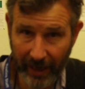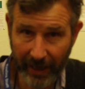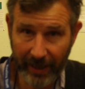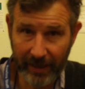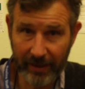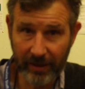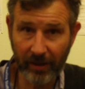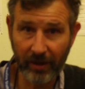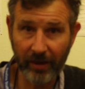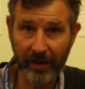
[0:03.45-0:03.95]

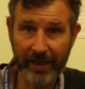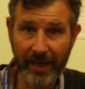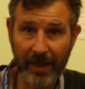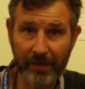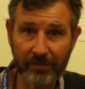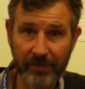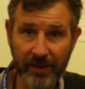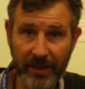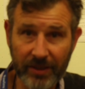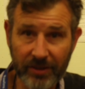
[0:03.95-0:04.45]
and I
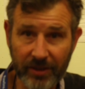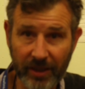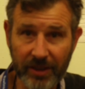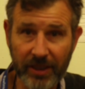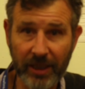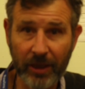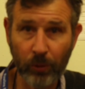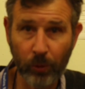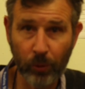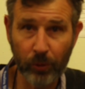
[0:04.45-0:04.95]
am the
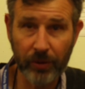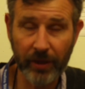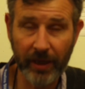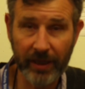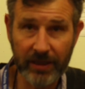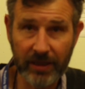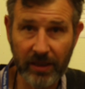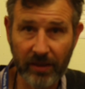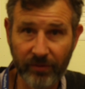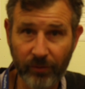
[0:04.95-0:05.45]
Centre
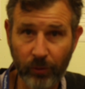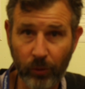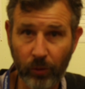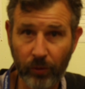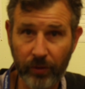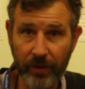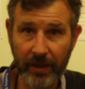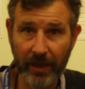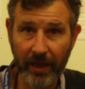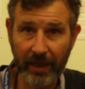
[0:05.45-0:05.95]
Coordinator for
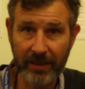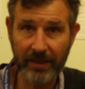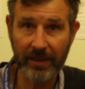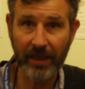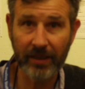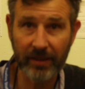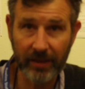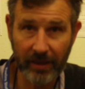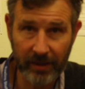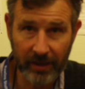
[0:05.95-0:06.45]
the
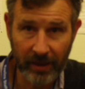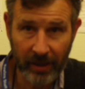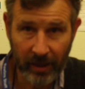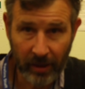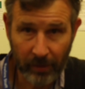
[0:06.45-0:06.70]
Extended